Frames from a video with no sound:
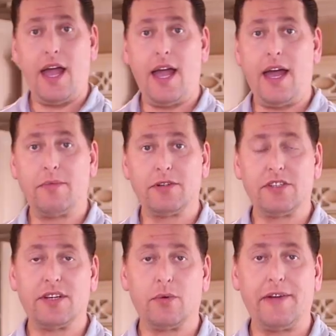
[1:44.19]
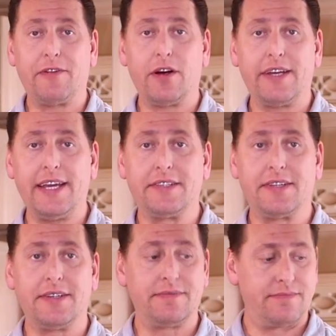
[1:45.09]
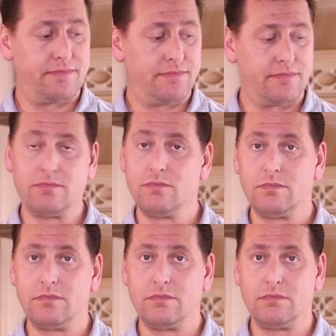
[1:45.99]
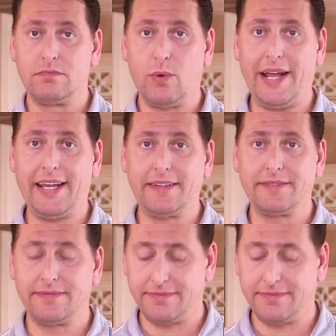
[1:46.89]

And we're just gonna wait for our yeast. Waiting.